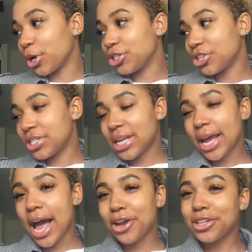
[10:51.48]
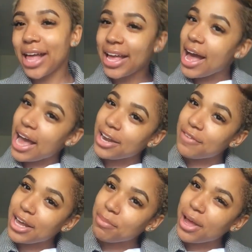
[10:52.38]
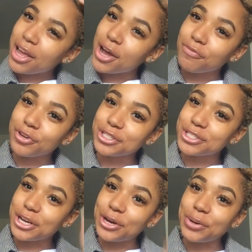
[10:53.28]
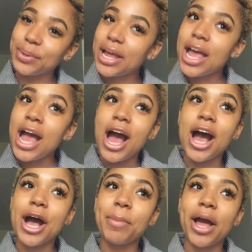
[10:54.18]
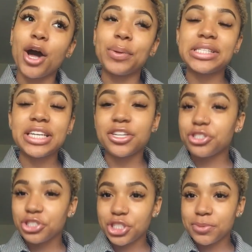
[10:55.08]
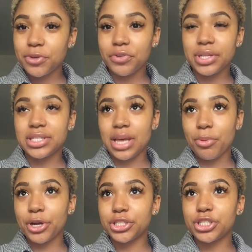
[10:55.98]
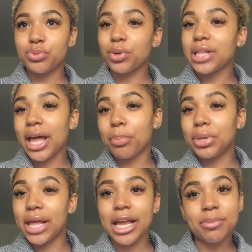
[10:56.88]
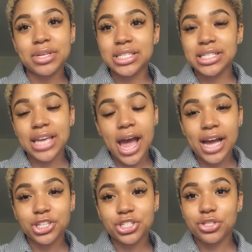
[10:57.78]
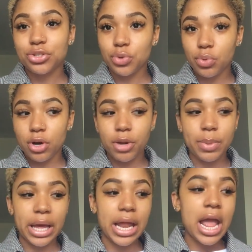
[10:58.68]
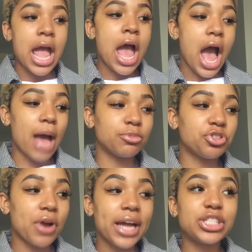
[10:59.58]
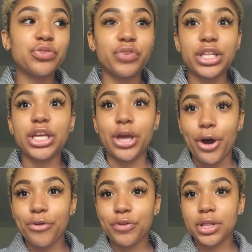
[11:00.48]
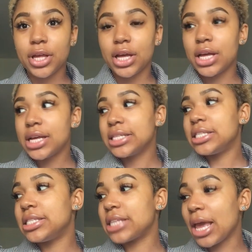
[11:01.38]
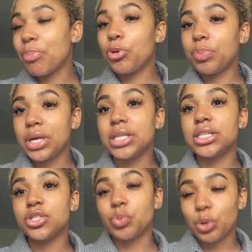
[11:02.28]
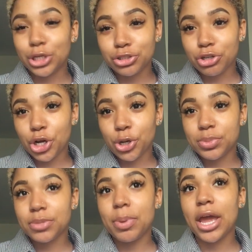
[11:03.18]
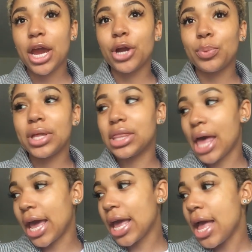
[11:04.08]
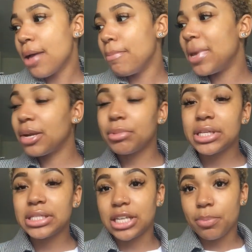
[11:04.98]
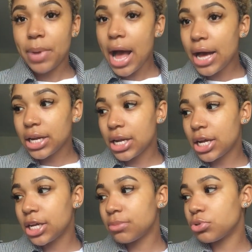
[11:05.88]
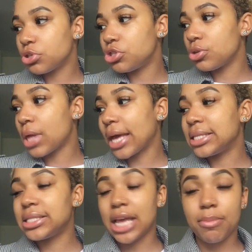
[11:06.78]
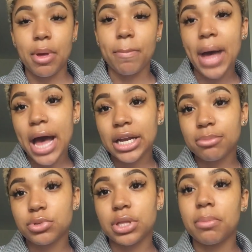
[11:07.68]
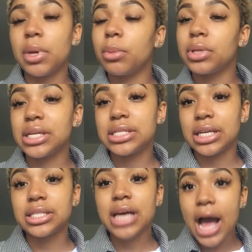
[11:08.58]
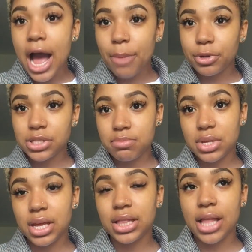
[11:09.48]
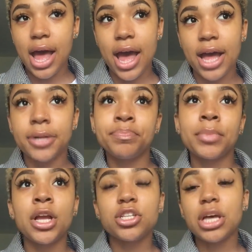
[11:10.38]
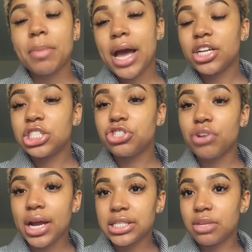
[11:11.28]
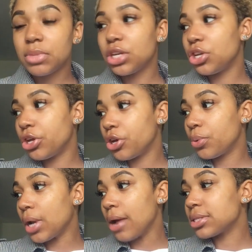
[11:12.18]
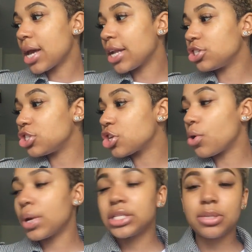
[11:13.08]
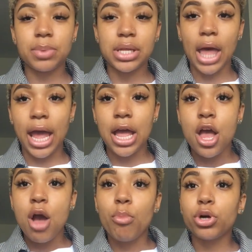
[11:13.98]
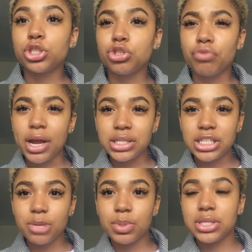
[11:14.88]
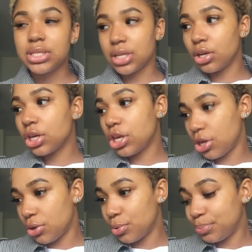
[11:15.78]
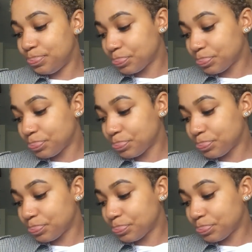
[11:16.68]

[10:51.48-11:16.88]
work shirts that I got are like kind of out of my comfort zone. I always did internships over the summer and just wore like plain business cash to school, but I'm trying to really go for the staple pieces wardrobe paired with like minimalistic bottoms, or do like statement bottoms with a minimalistic top or something like that. So I'm kind of just trying something new, and I was kind of just going to be like more trendy but still cute.